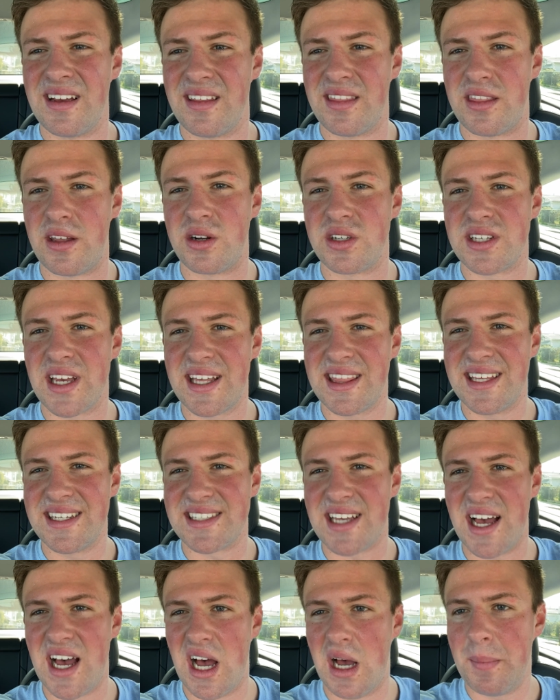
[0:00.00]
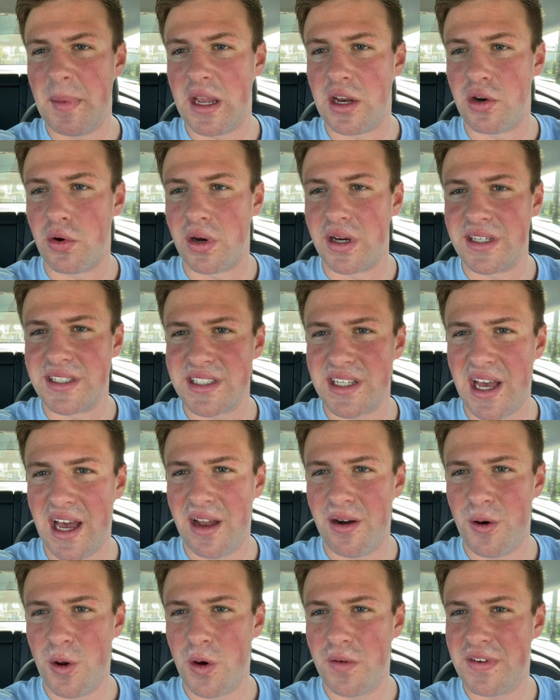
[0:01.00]
There's like this humming noise. I
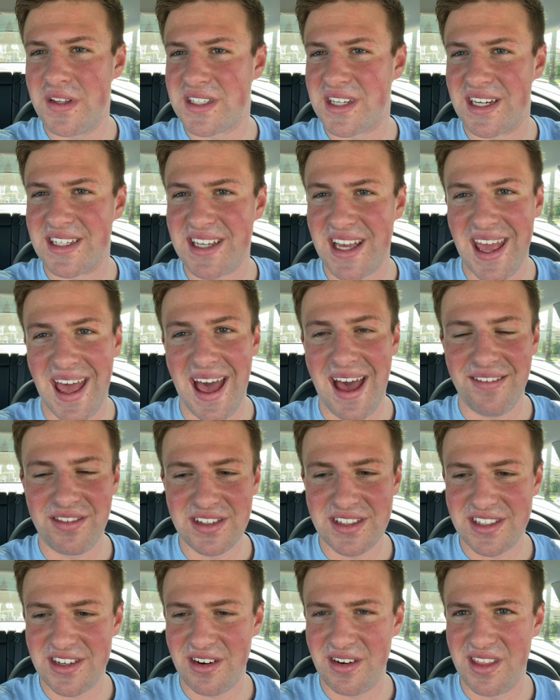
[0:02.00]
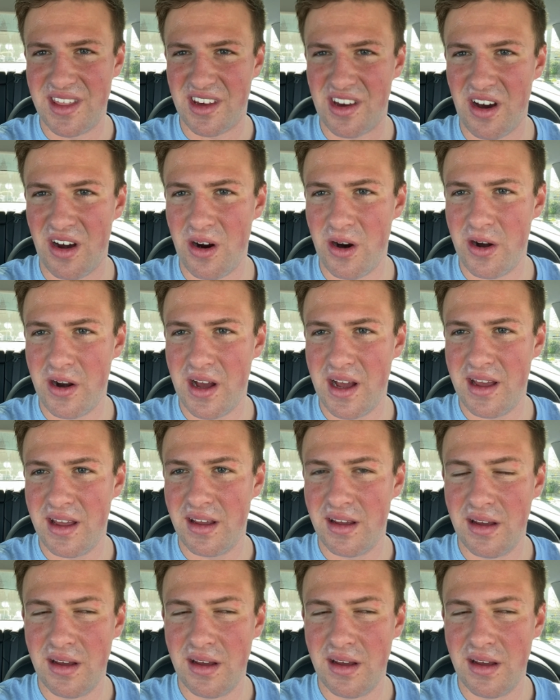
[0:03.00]
don't know if it's because I haven't started the car or not.